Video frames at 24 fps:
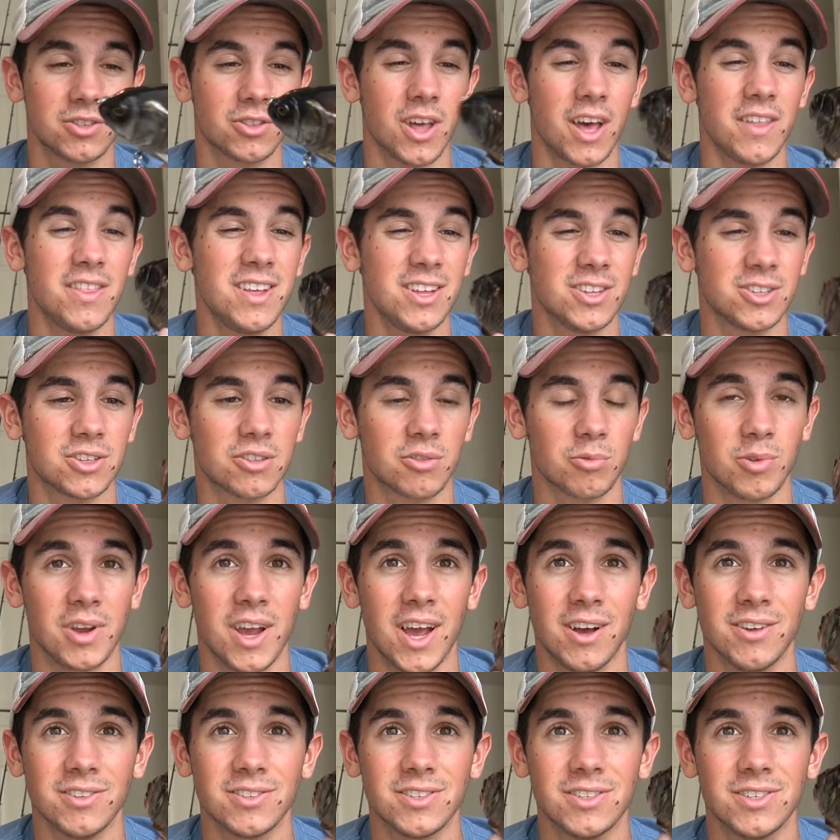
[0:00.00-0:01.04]
I think it's 3
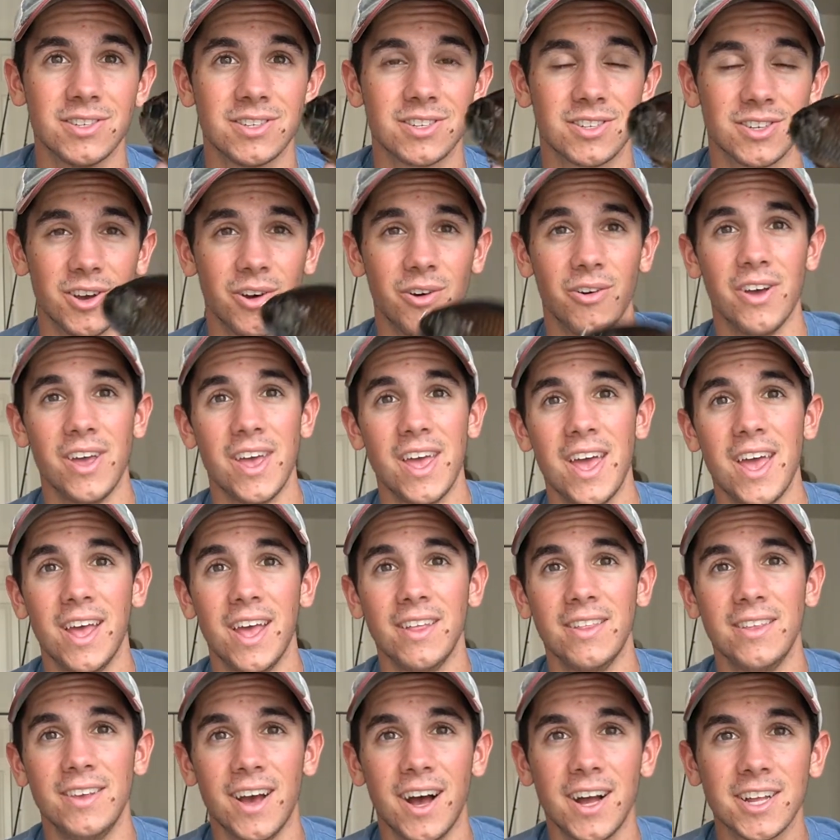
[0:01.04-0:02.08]
ounces. So
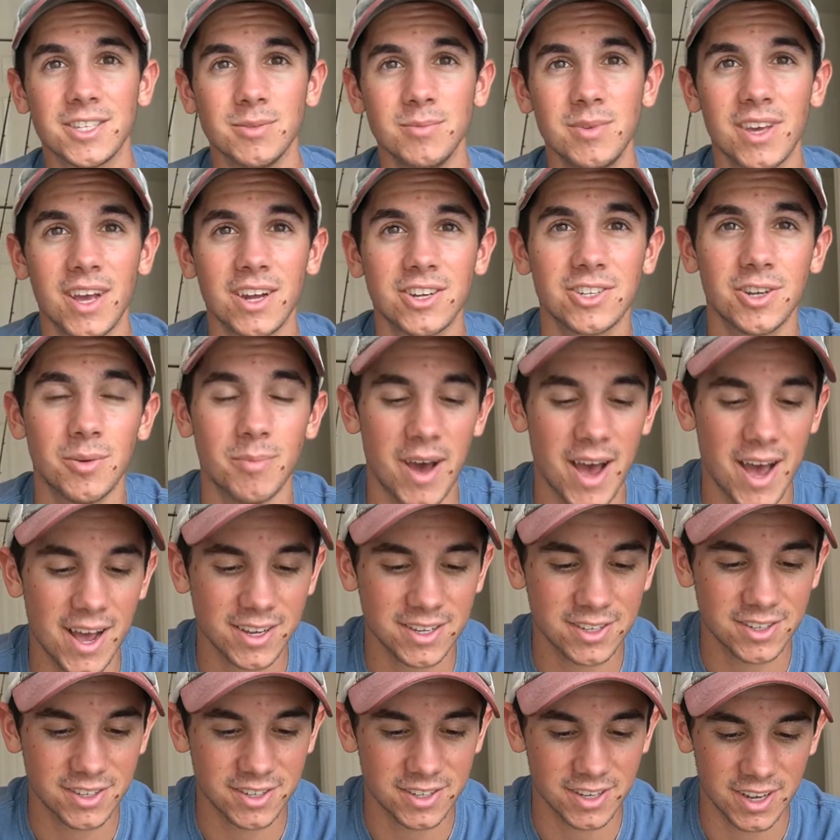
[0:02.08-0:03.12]
the odds of me catching a
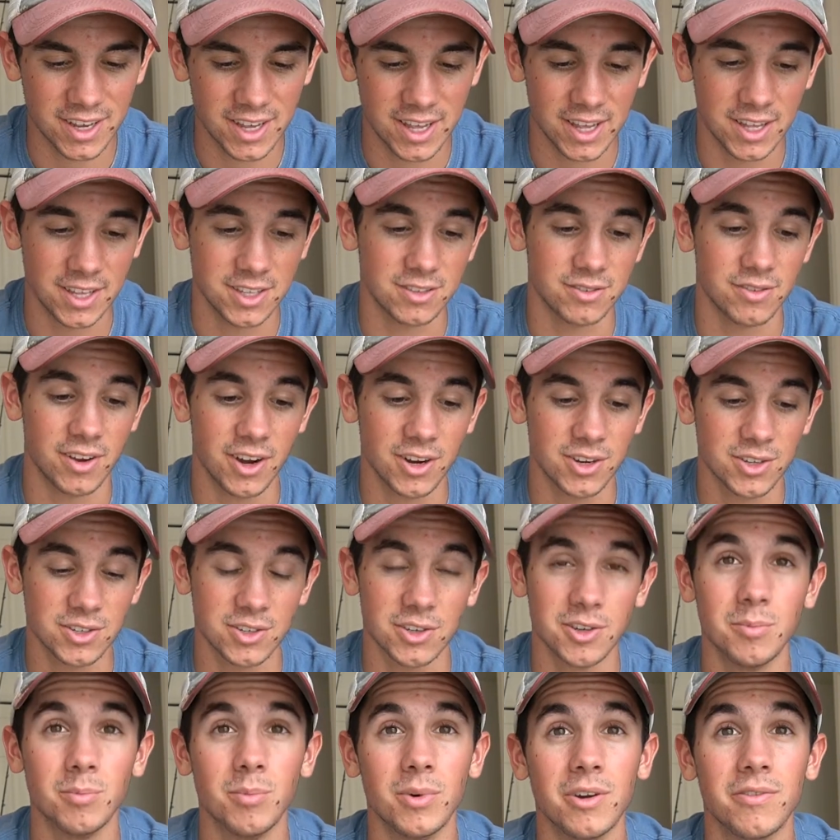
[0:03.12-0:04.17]
bass is very
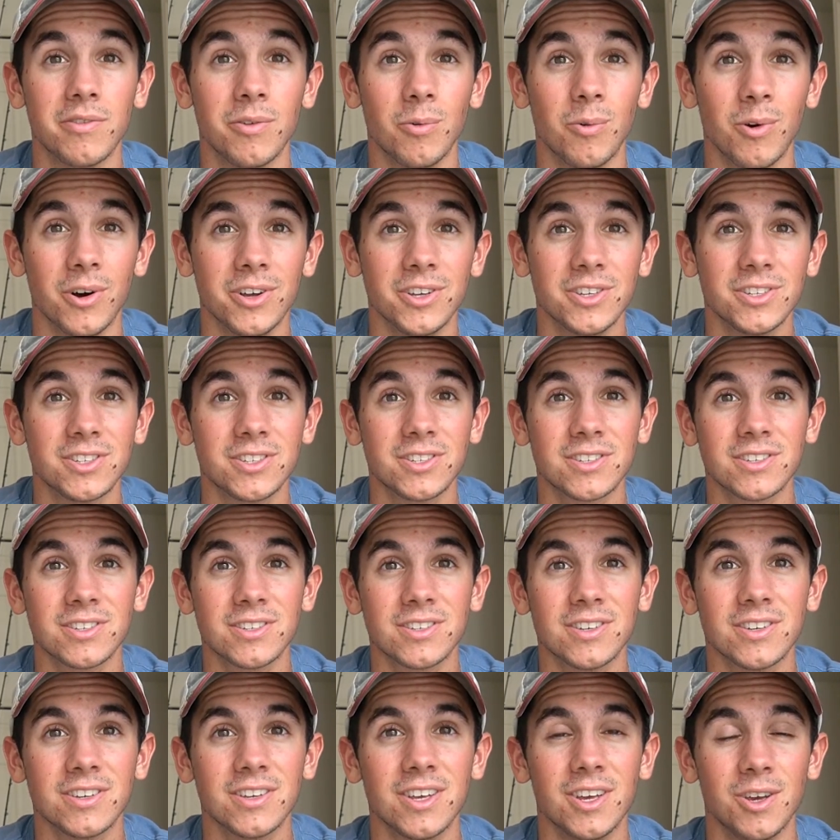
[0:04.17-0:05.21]
slim, but if it was,
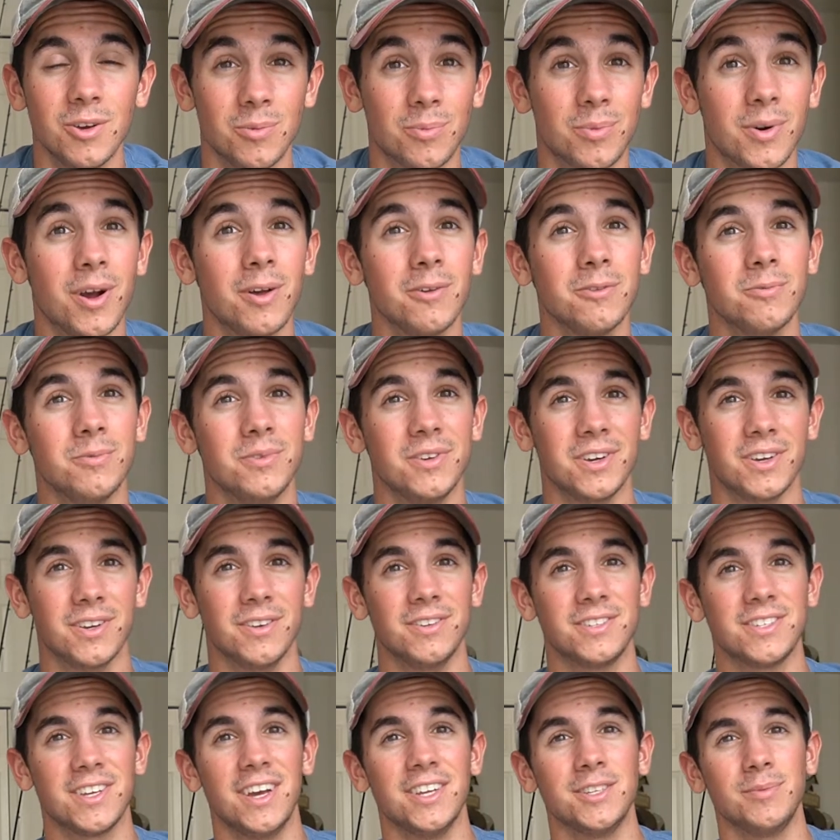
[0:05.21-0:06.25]
it would probably be a
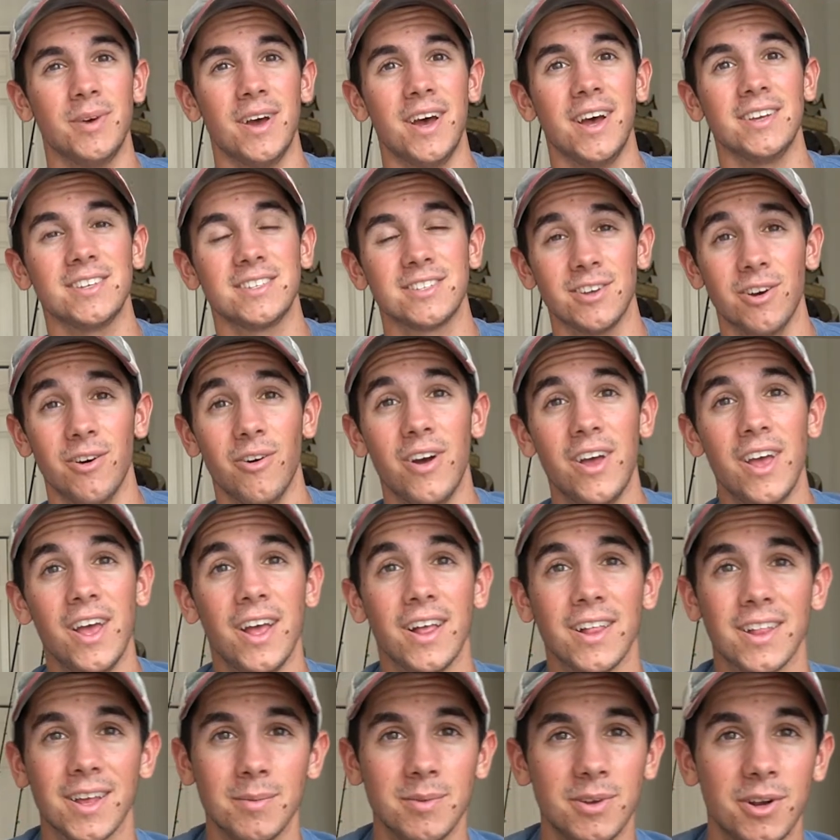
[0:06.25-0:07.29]
good sized bass. So
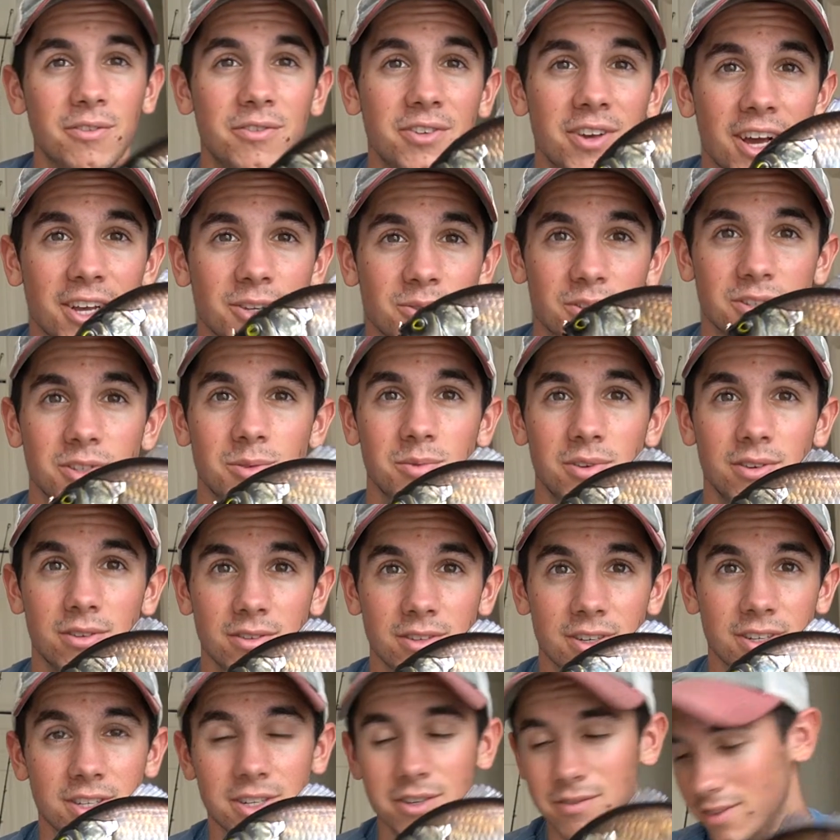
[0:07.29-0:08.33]
let me know if you guys want to see me use
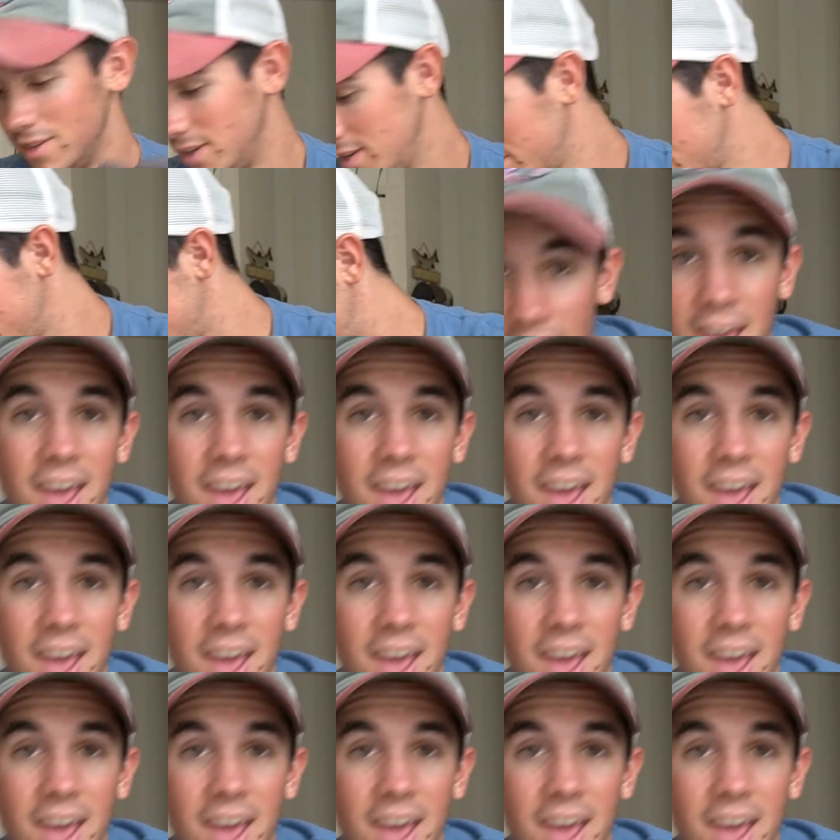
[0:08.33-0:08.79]
this in a video.